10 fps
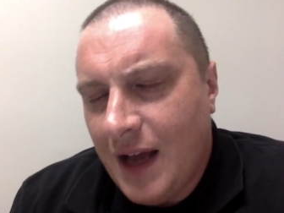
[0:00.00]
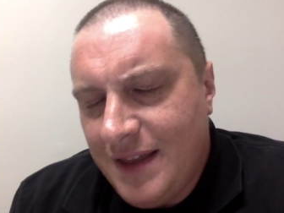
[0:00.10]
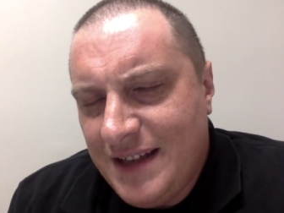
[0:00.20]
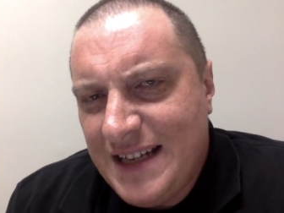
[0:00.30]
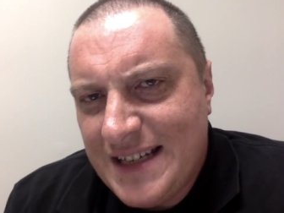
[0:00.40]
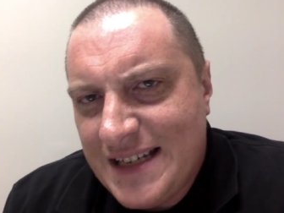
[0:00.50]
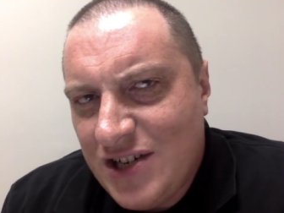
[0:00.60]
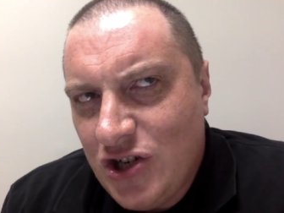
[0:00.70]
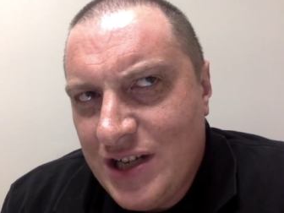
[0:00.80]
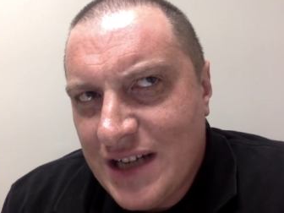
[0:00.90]
And the
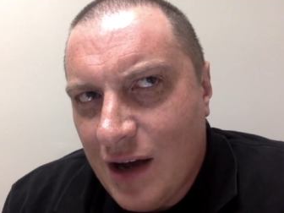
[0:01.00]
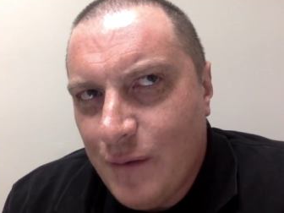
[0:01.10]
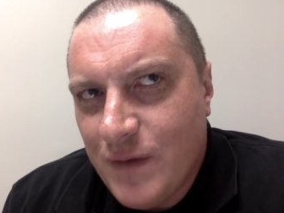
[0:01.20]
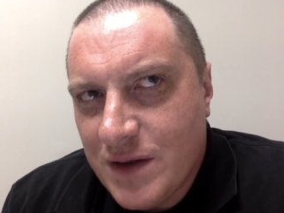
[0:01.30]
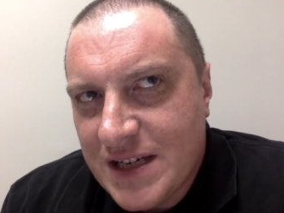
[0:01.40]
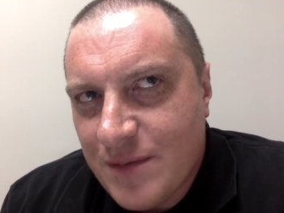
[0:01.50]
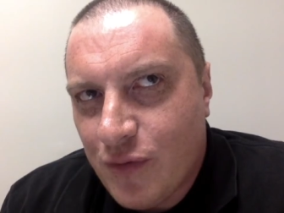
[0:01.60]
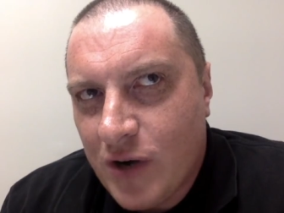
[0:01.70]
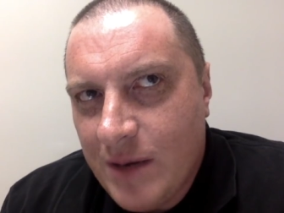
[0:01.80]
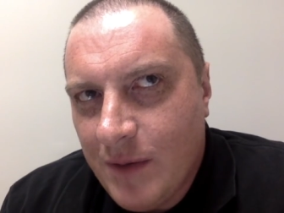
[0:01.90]
decisions of the
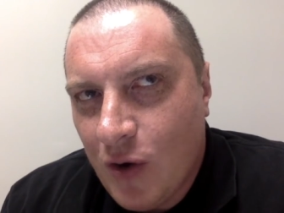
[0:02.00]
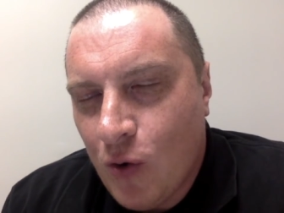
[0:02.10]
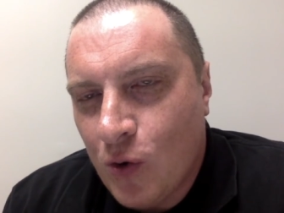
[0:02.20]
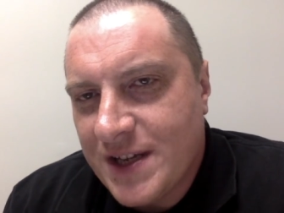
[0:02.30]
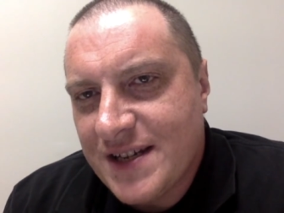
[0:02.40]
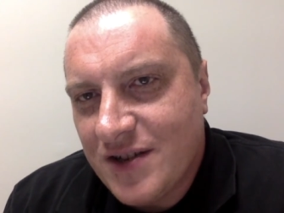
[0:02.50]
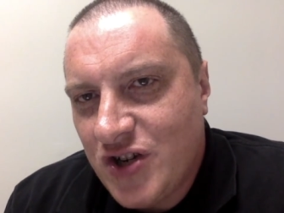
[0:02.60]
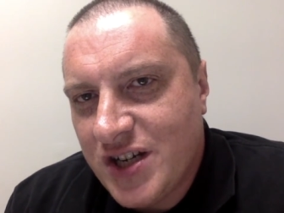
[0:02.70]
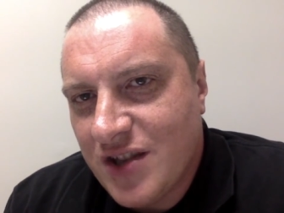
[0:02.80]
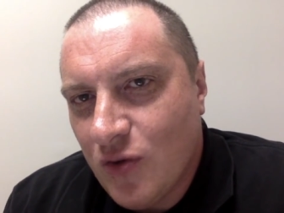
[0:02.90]
Supreme Court,
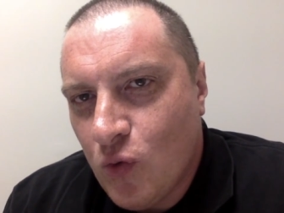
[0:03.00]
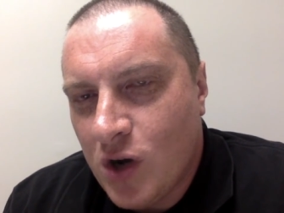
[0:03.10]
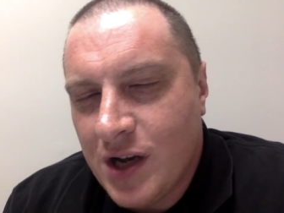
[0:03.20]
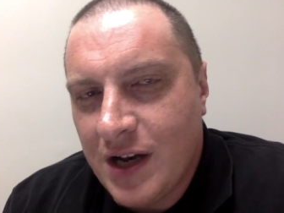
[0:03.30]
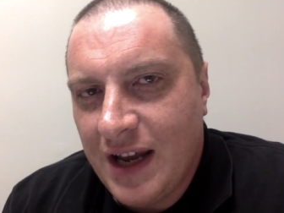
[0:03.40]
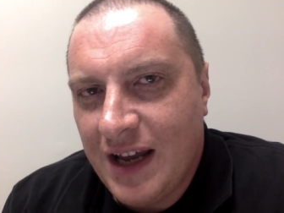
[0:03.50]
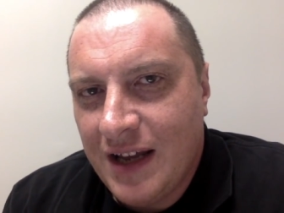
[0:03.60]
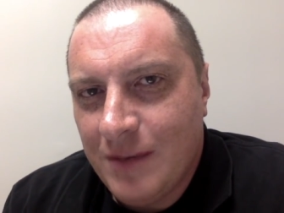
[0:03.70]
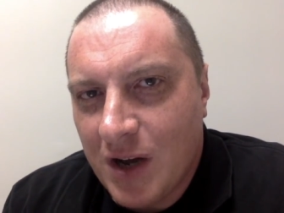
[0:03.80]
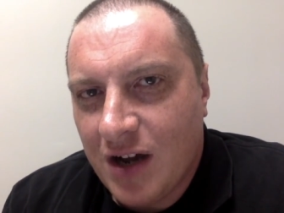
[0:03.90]
such as the one
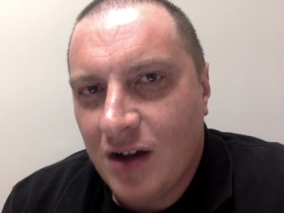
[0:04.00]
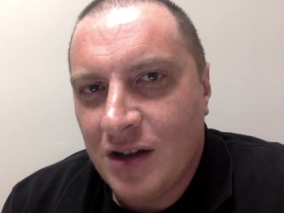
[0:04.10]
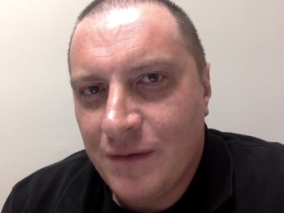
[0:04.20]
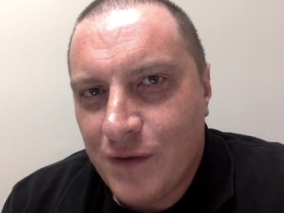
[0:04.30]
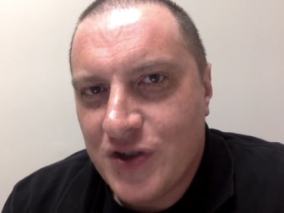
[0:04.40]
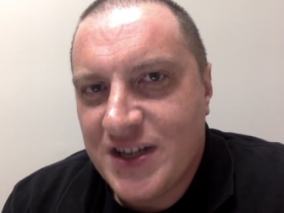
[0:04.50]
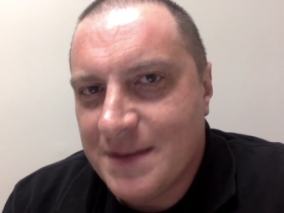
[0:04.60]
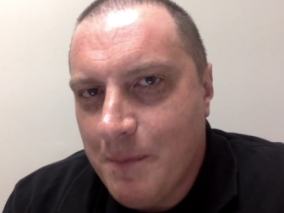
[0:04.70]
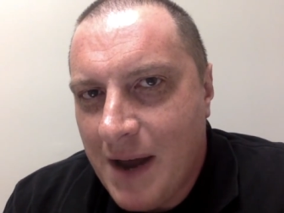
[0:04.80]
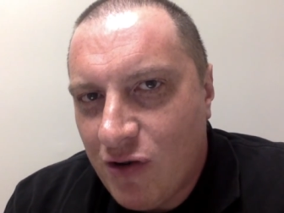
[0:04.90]
in McCulloch
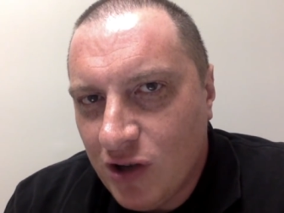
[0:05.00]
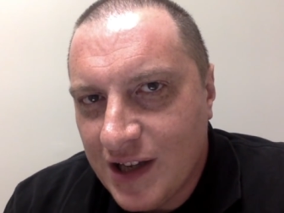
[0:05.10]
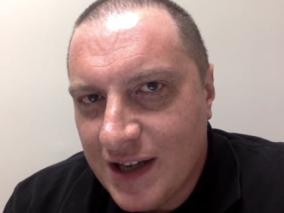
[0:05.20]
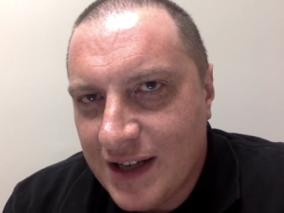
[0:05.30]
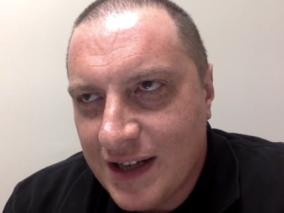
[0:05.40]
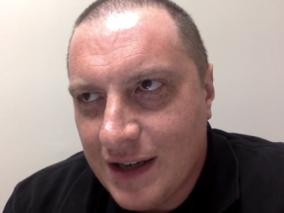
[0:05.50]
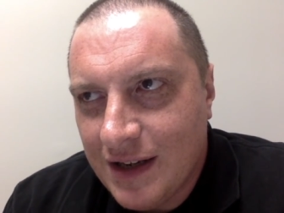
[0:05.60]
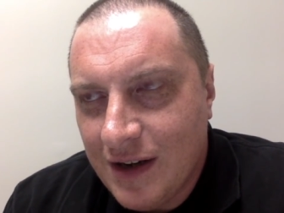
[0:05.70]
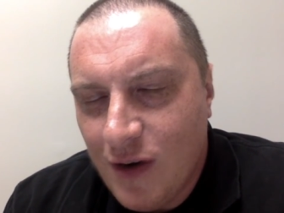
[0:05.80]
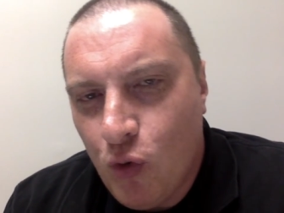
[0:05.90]
versus Maryland,
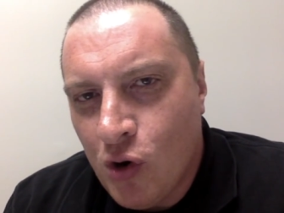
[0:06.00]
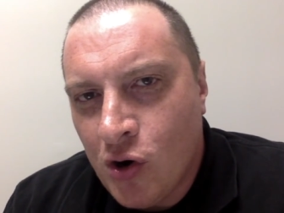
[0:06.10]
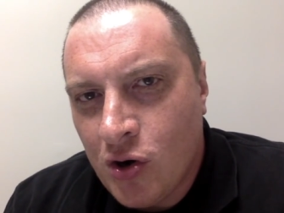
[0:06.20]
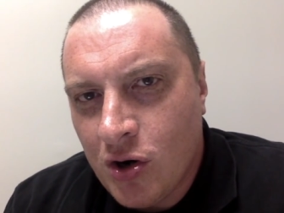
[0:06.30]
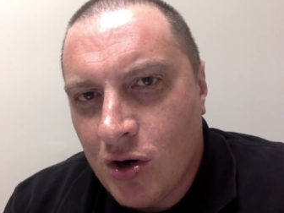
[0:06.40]
were